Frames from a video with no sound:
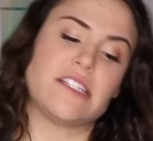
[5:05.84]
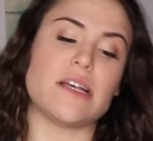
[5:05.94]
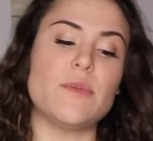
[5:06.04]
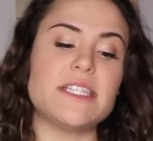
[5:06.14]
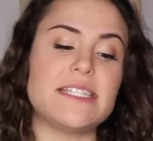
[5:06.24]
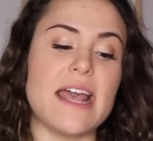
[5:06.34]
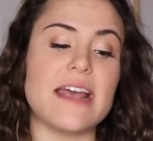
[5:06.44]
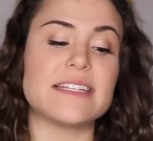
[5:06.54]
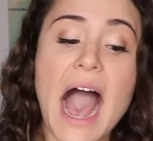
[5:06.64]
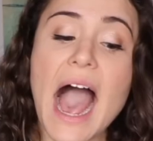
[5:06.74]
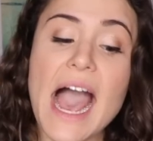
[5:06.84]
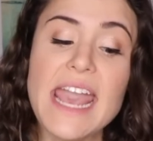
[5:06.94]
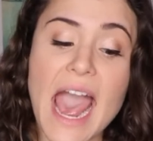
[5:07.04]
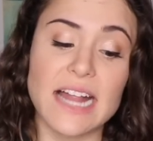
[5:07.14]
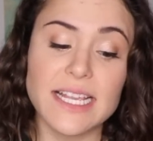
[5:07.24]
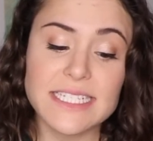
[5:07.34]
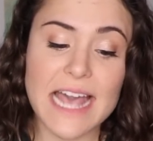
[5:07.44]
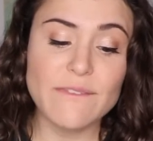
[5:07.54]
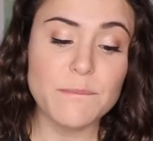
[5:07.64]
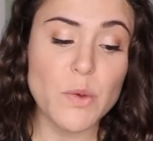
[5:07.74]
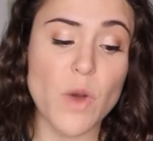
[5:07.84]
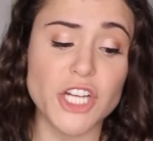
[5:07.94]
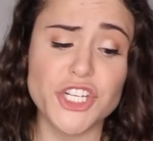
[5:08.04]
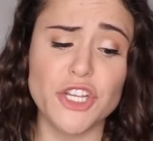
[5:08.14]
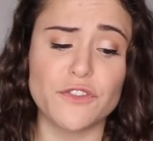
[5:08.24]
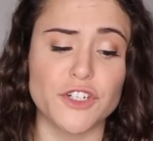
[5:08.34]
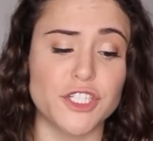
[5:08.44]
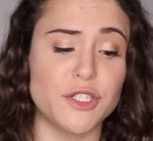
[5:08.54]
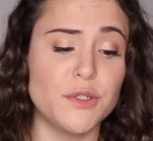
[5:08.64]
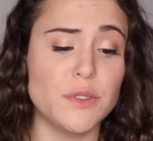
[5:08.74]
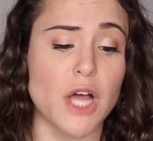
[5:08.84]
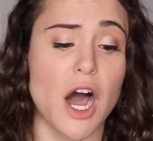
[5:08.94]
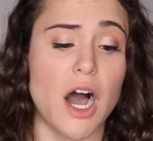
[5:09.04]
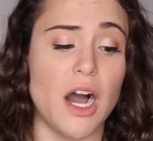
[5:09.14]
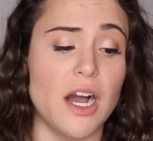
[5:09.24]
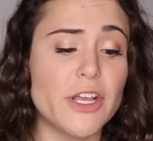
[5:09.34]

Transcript: Someone says, hi Alex, haven't been watching you for too long,